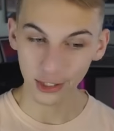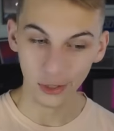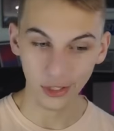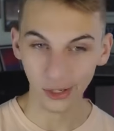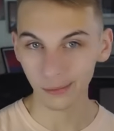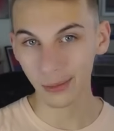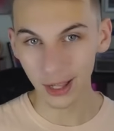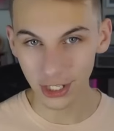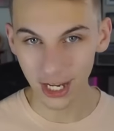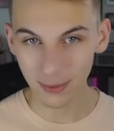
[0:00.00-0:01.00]
So
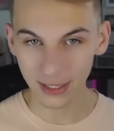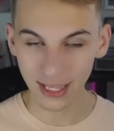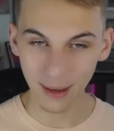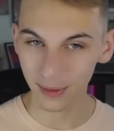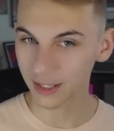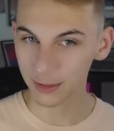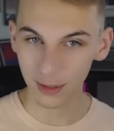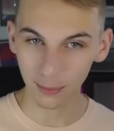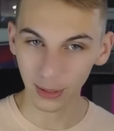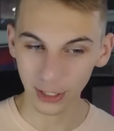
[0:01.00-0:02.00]
apologize about that, but it's been a
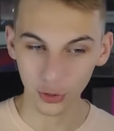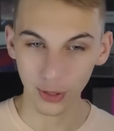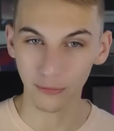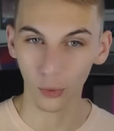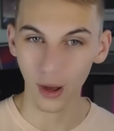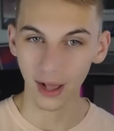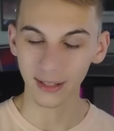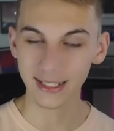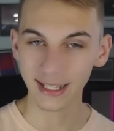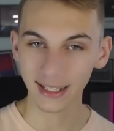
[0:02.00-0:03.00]
planned trip for a while,
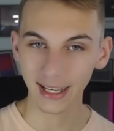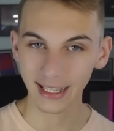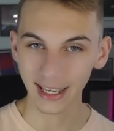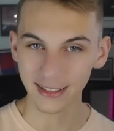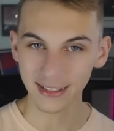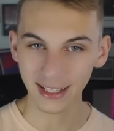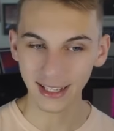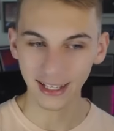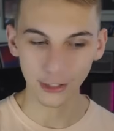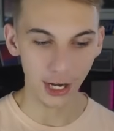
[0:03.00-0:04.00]
and I can't
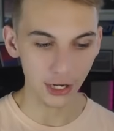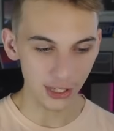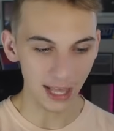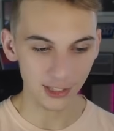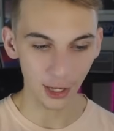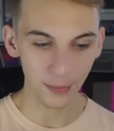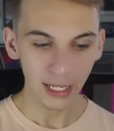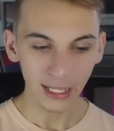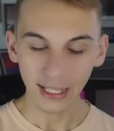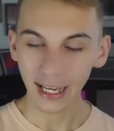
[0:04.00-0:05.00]
change that. So
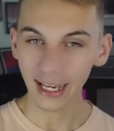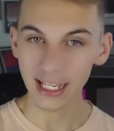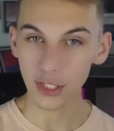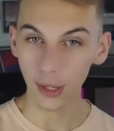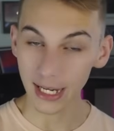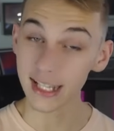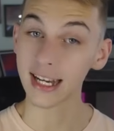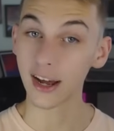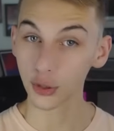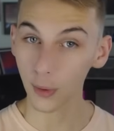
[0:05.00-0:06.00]
is what it is.
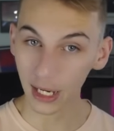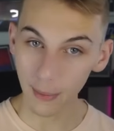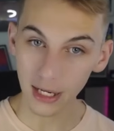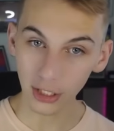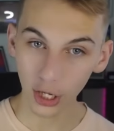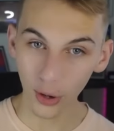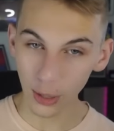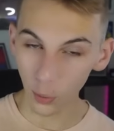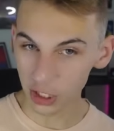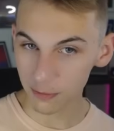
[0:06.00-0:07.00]
Now, I do recommend go ahead
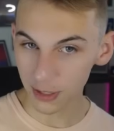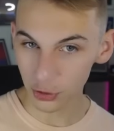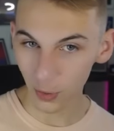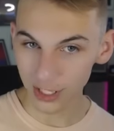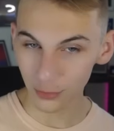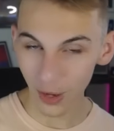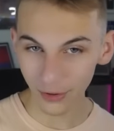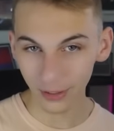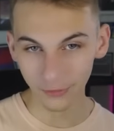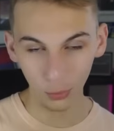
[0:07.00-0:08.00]
and watch Mitch West
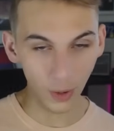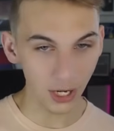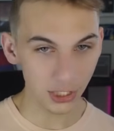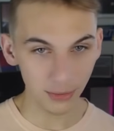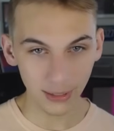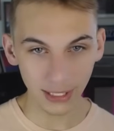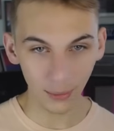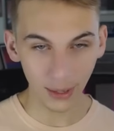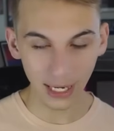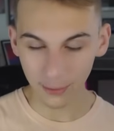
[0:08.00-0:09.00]
Weather. If you're watching me
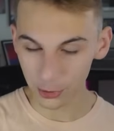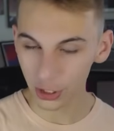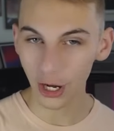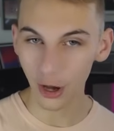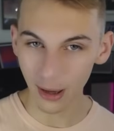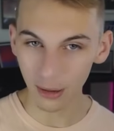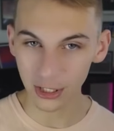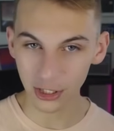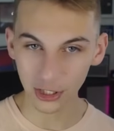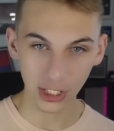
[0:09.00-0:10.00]
already, I'm sure you know about
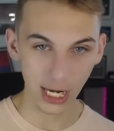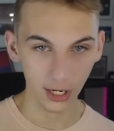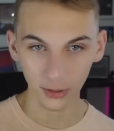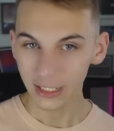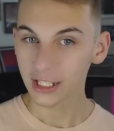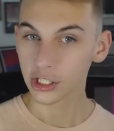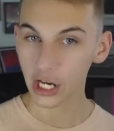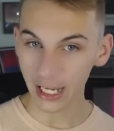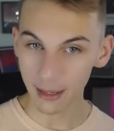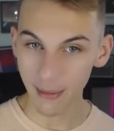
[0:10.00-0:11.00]
Mitch's channel.
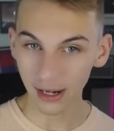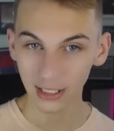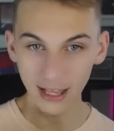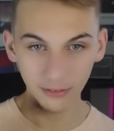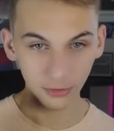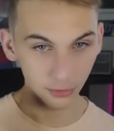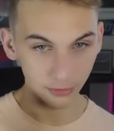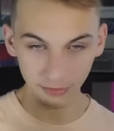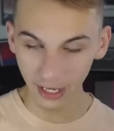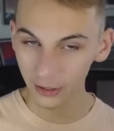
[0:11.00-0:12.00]
Check him out. He'll have
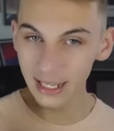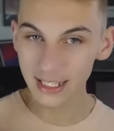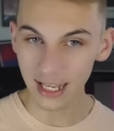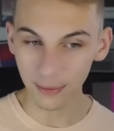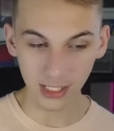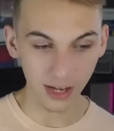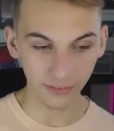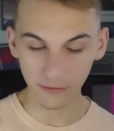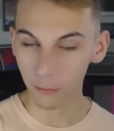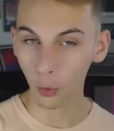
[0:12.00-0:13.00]
very in-depth stuff,
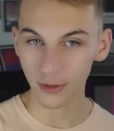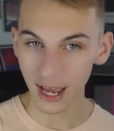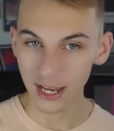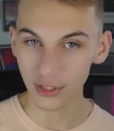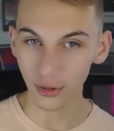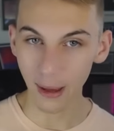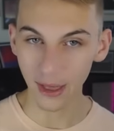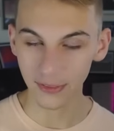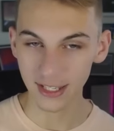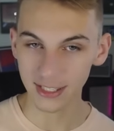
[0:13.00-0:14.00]
even more than I do,
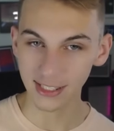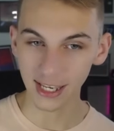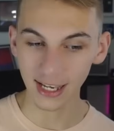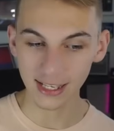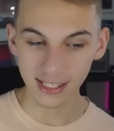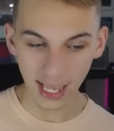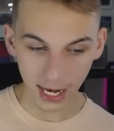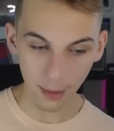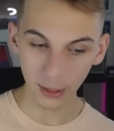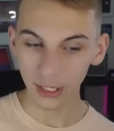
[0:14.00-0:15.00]
about this
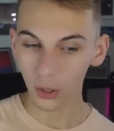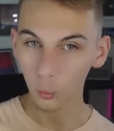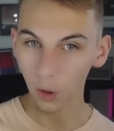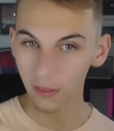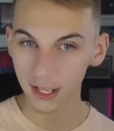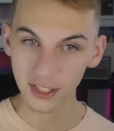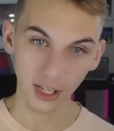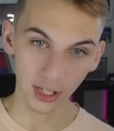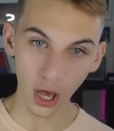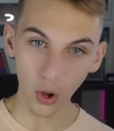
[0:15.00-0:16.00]
setup, where things could
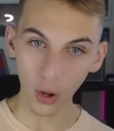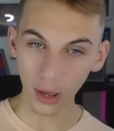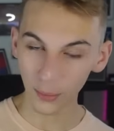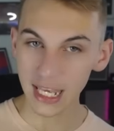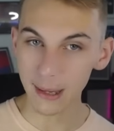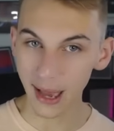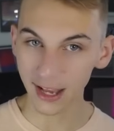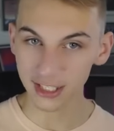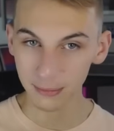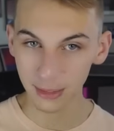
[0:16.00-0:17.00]
go, and what the
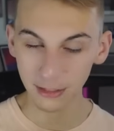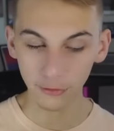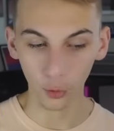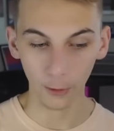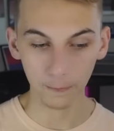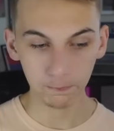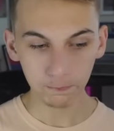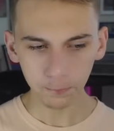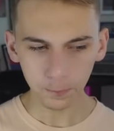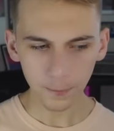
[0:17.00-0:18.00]
impact could mean for
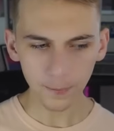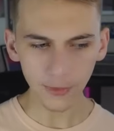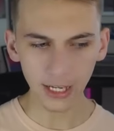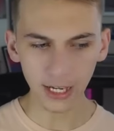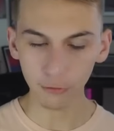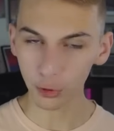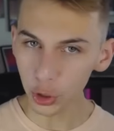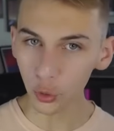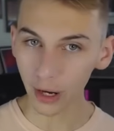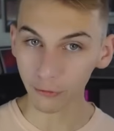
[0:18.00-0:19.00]

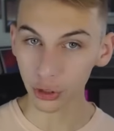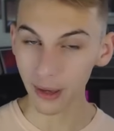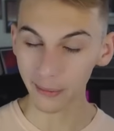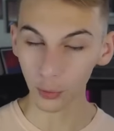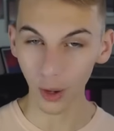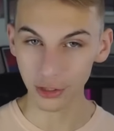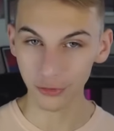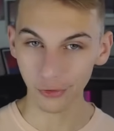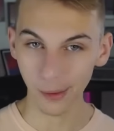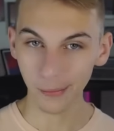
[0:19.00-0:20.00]
you, wherever you may be watching
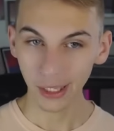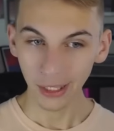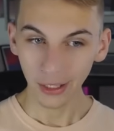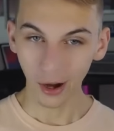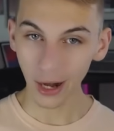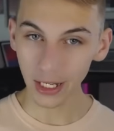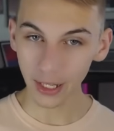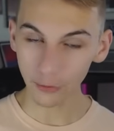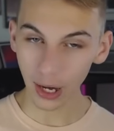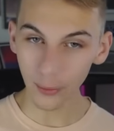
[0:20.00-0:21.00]
from. All right, y'all
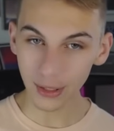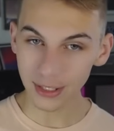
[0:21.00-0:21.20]
have a great one.